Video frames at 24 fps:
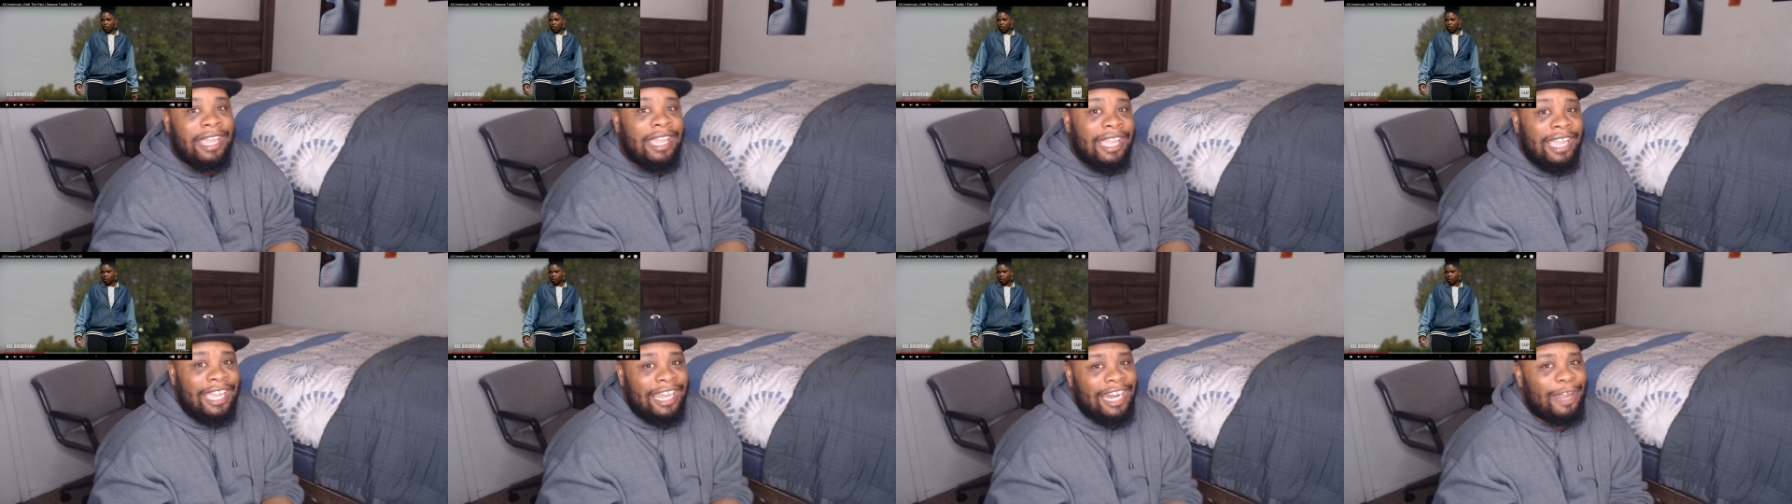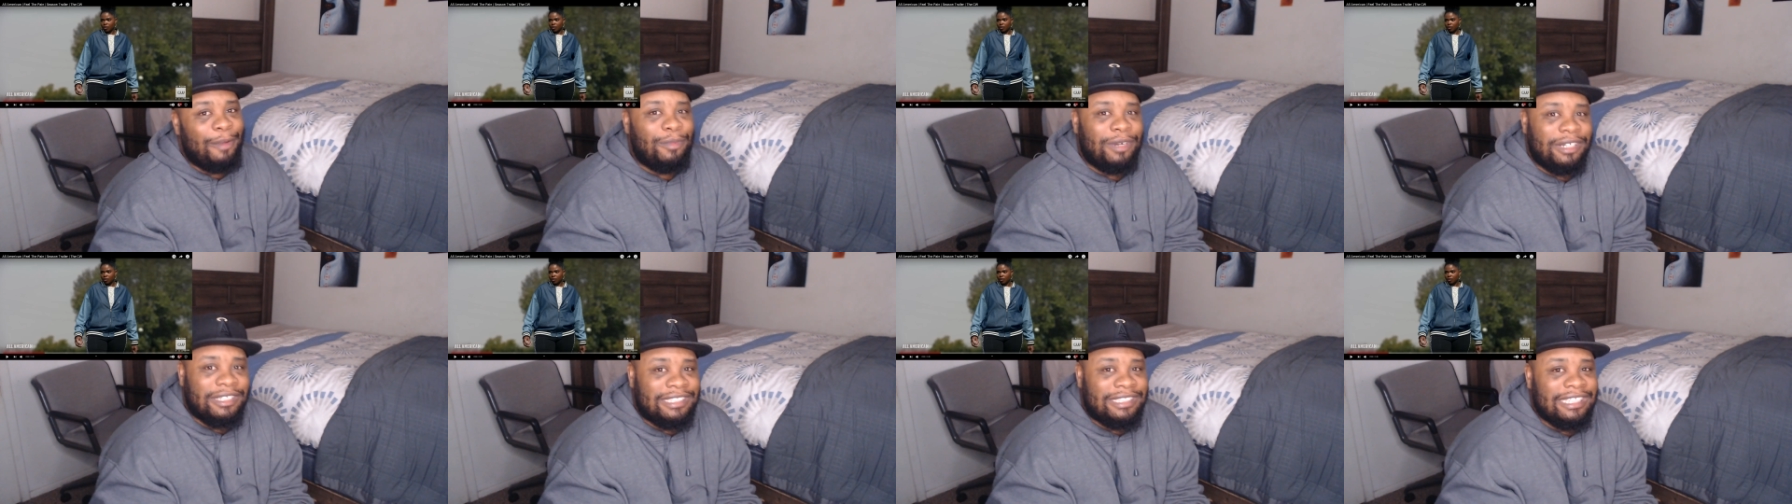And I
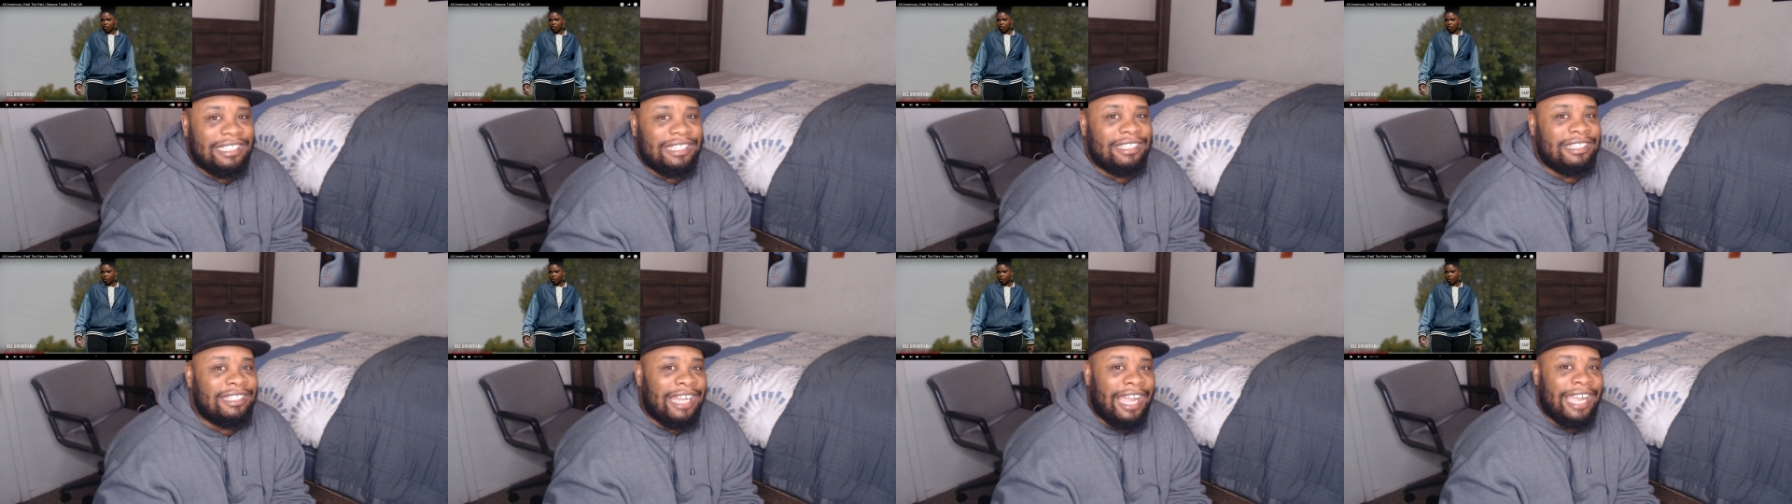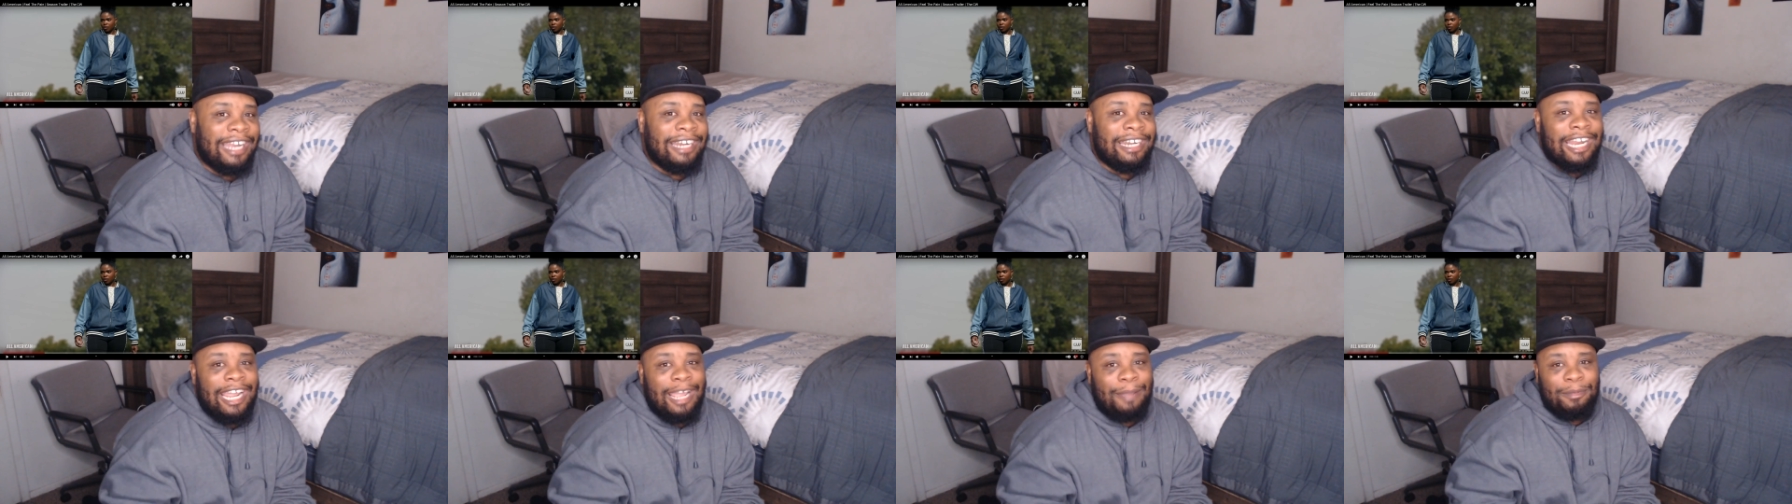wanna see the
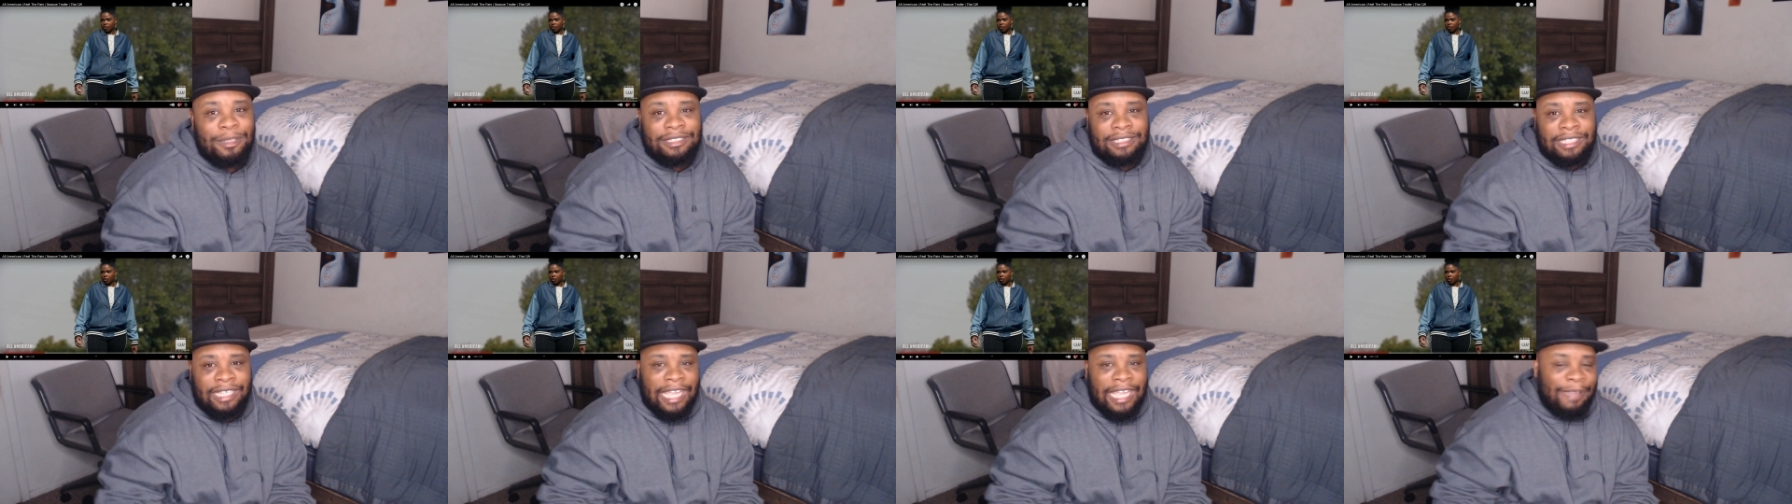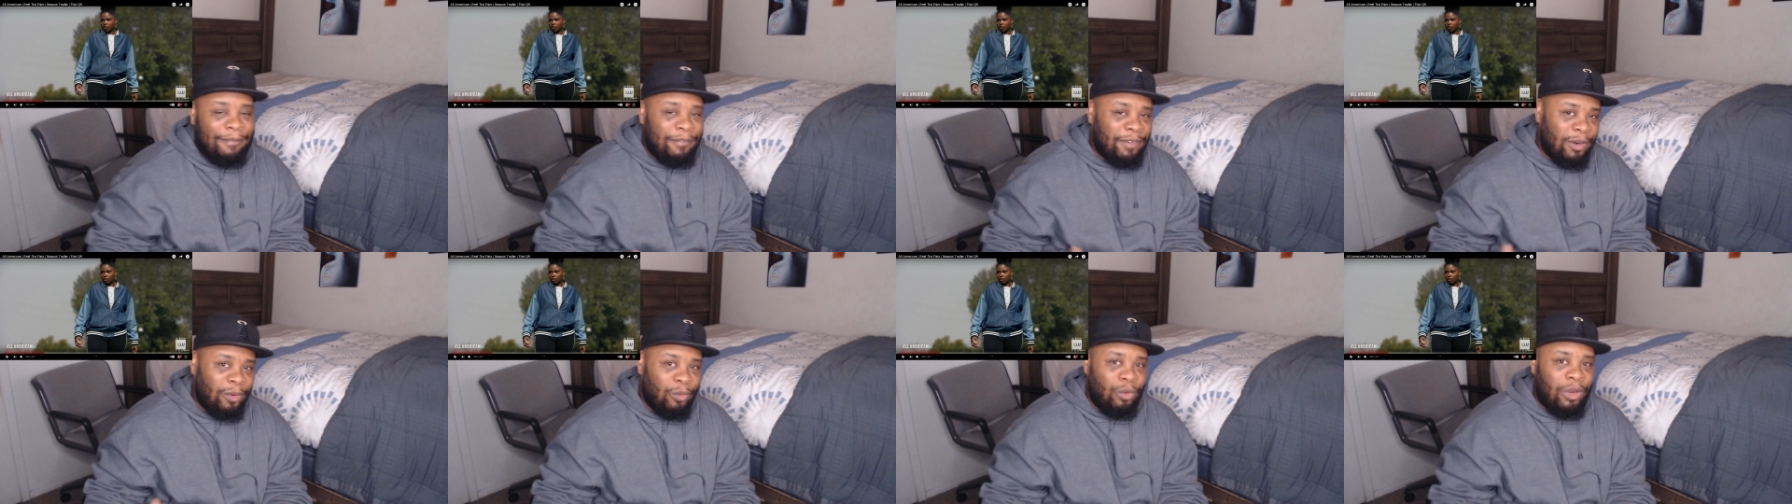dynamics of
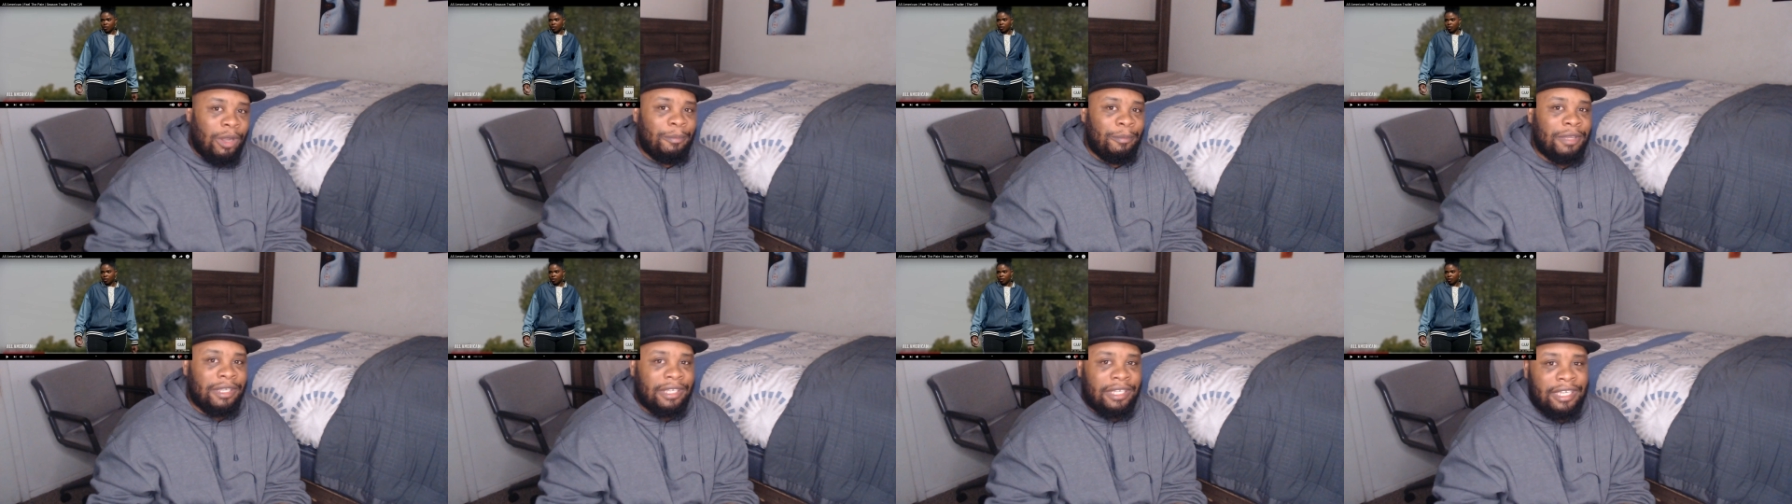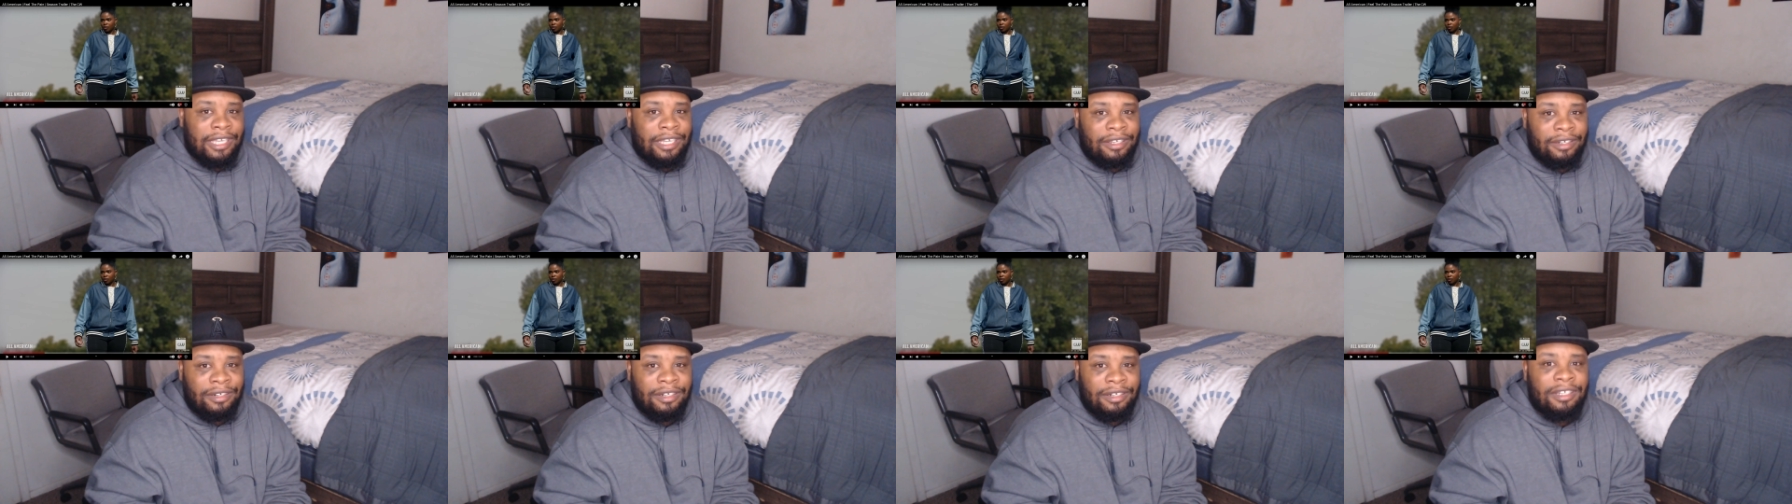having a woman
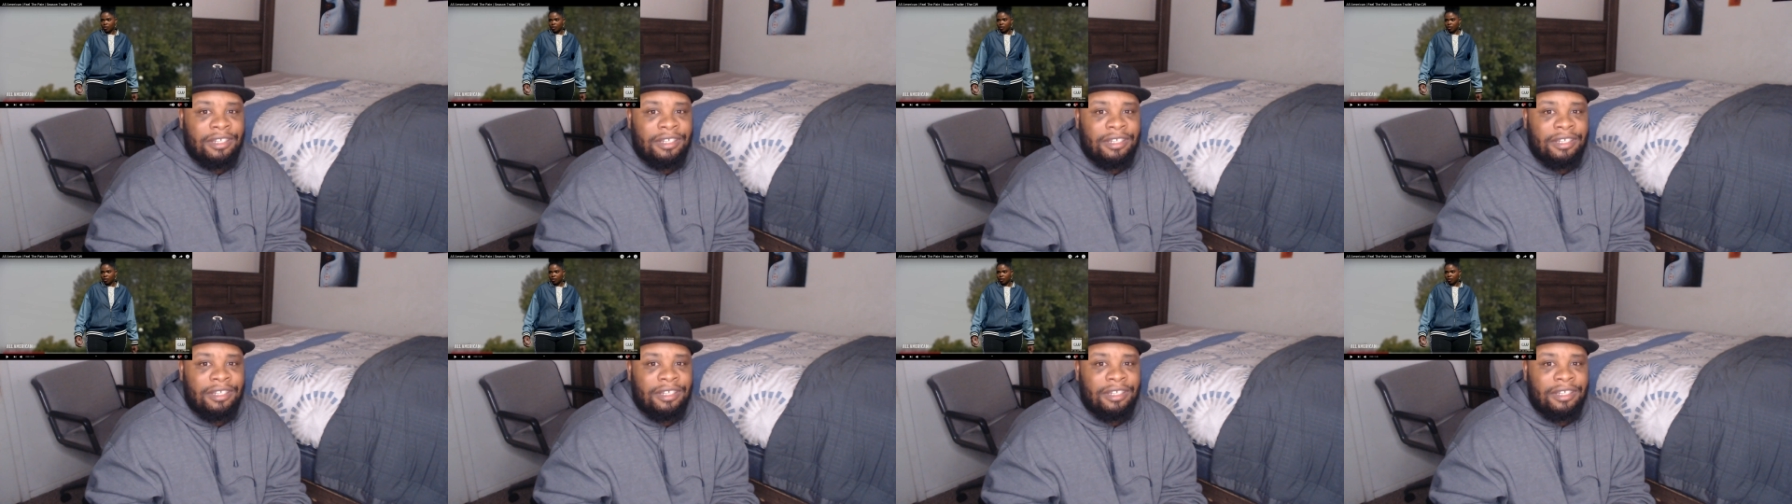kicker,